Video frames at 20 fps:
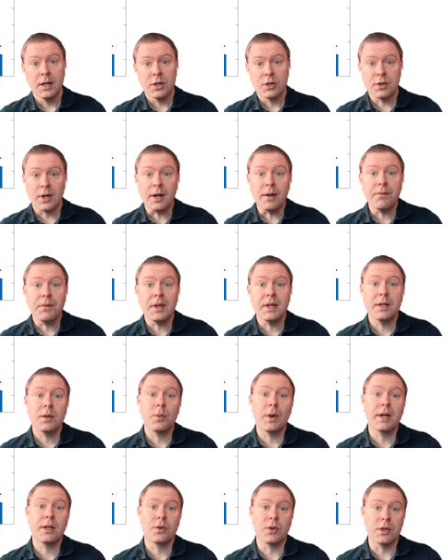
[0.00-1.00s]
So I think the
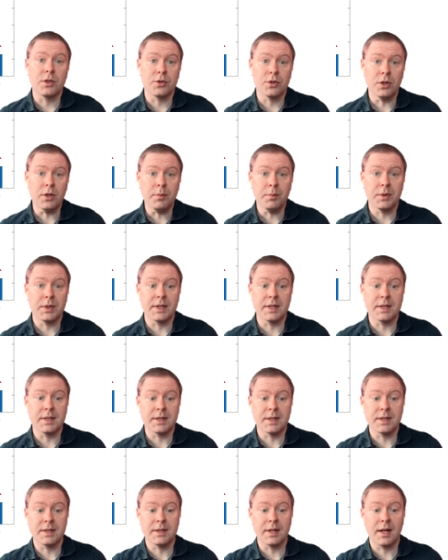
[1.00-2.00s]
way to interpret
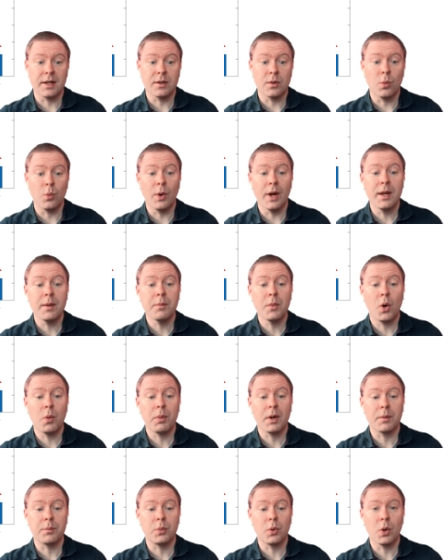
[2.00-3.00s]
this is that when
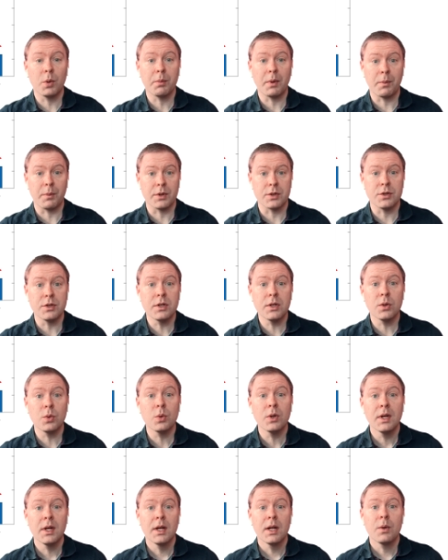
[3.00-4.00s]
mobile broadband was
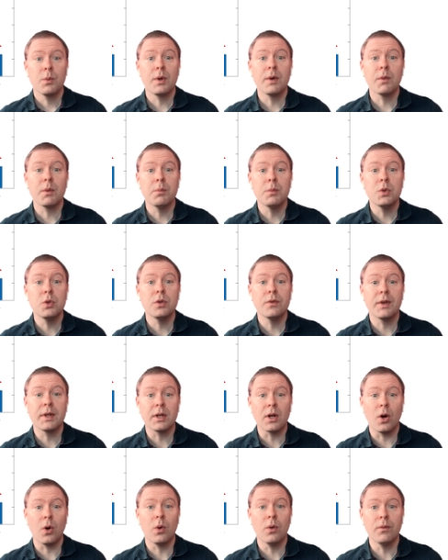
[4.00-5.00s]
new, we were
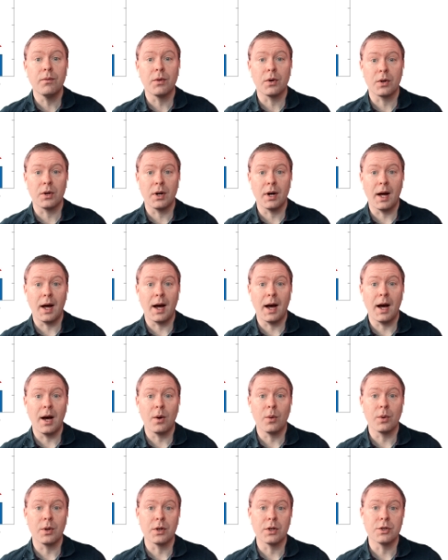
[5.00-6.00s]
moving over
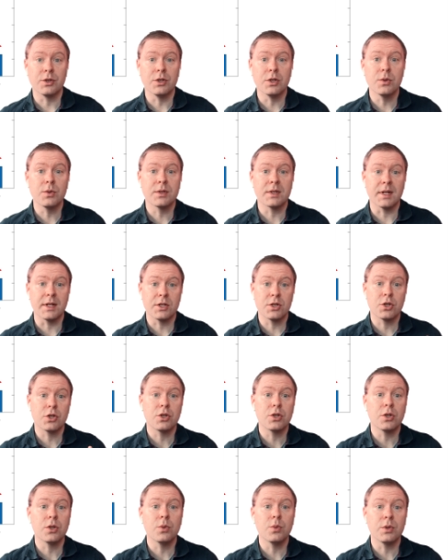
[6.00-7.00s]
our
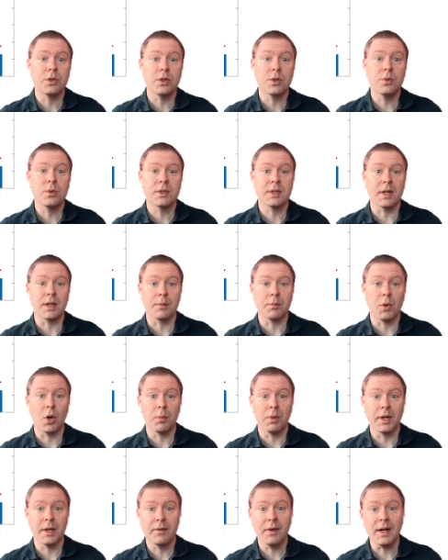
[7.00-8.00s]
usage to using
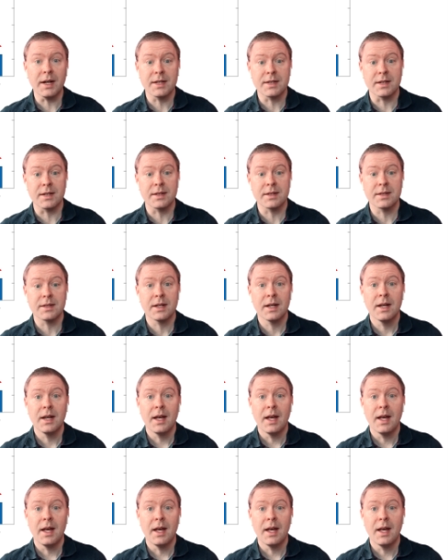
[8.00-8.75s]
mobile devices.